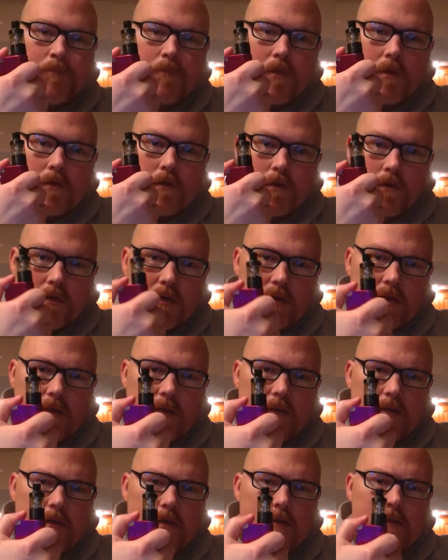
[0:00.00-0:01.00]
So this
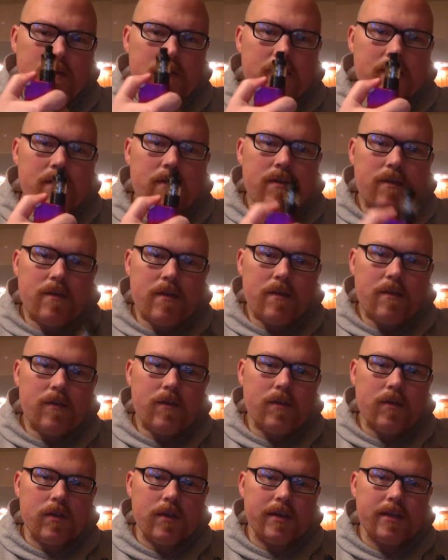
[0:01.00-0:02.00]
is
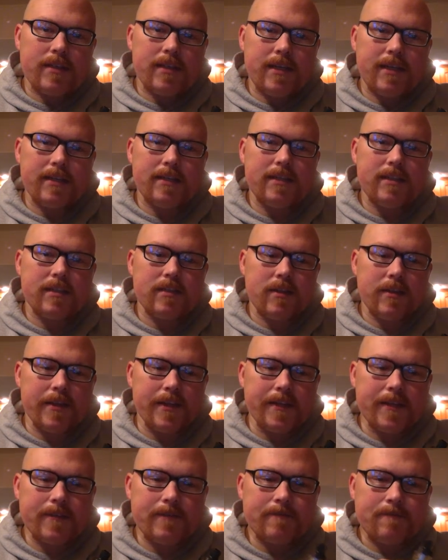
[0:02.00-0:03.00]
essentially, it tastes like
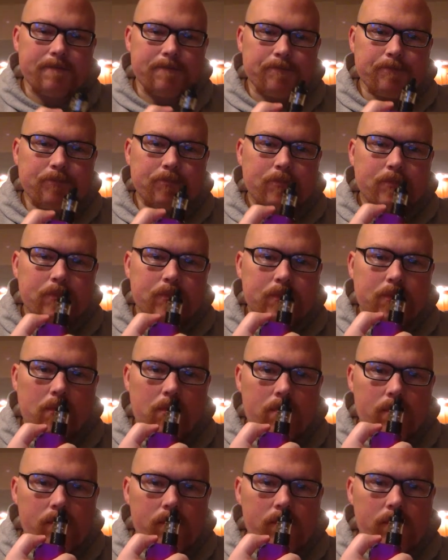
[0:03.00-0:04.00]

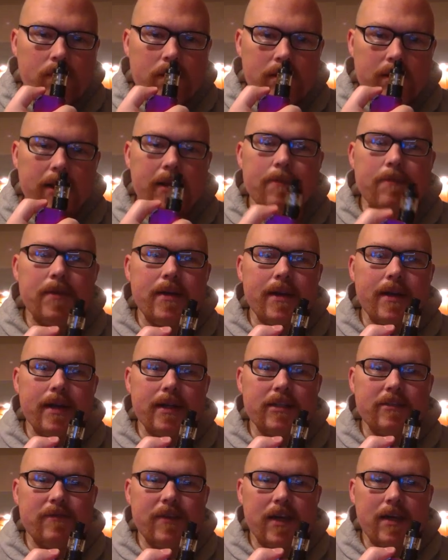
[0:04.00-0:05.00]

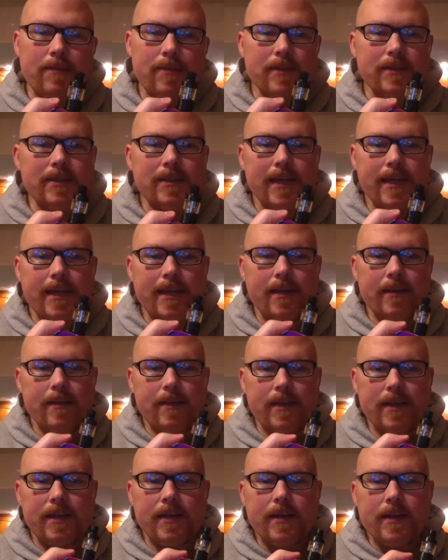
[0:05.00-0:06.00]
BX Vape has taken
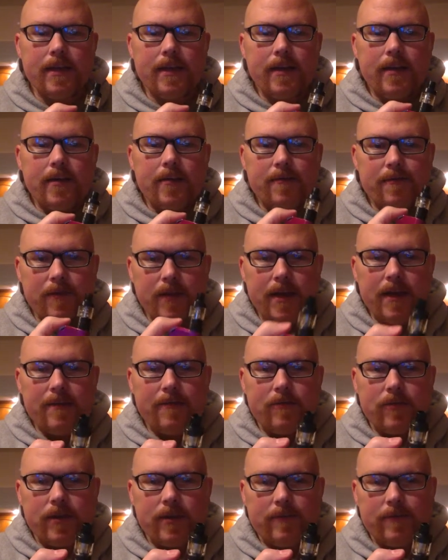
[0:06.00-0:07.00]
the
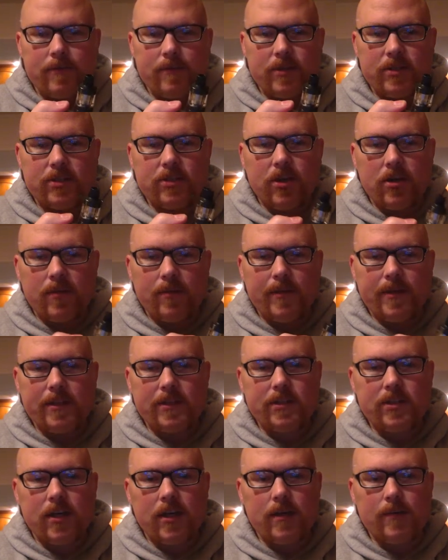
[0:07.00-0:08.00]
flavoring from a strawberry
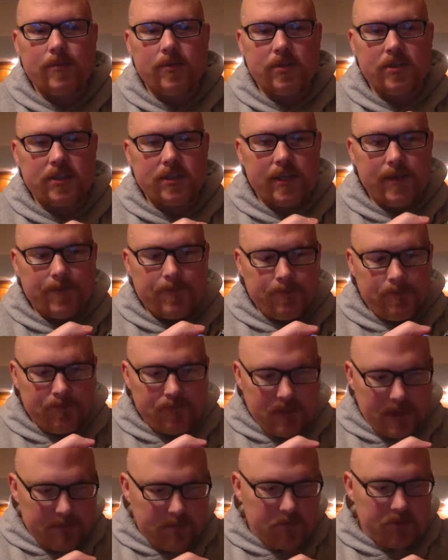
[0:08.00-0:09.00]
Starburst
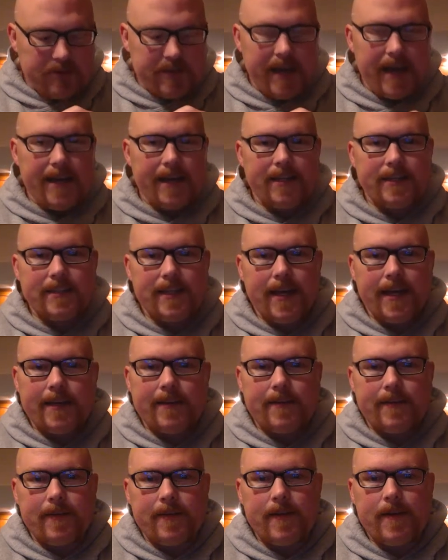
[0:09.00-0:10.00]
and put that
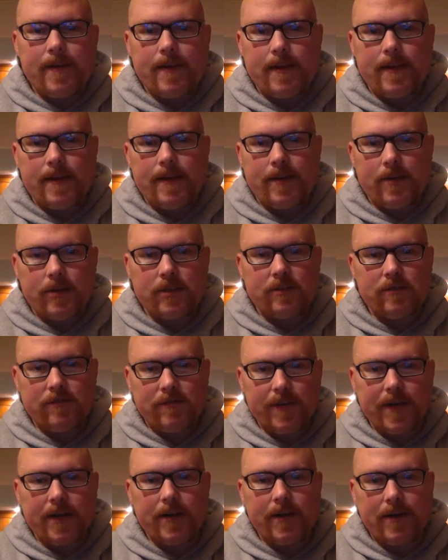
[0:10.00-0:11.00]
exactly in here. It's
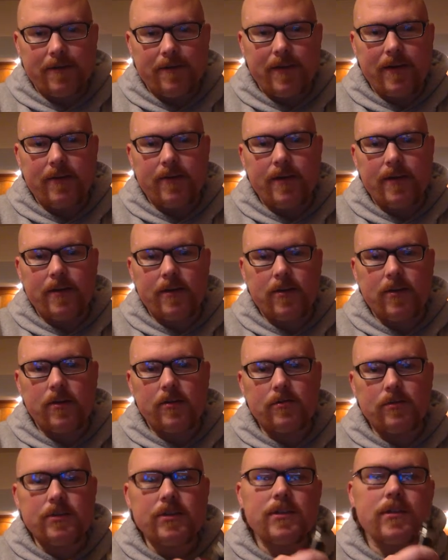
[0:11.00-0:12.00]
very, very
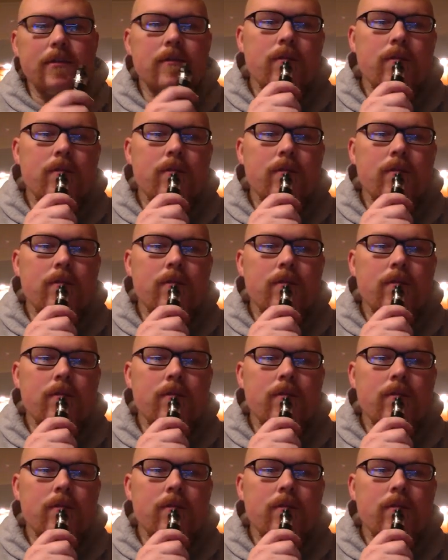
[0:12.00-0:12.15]
close.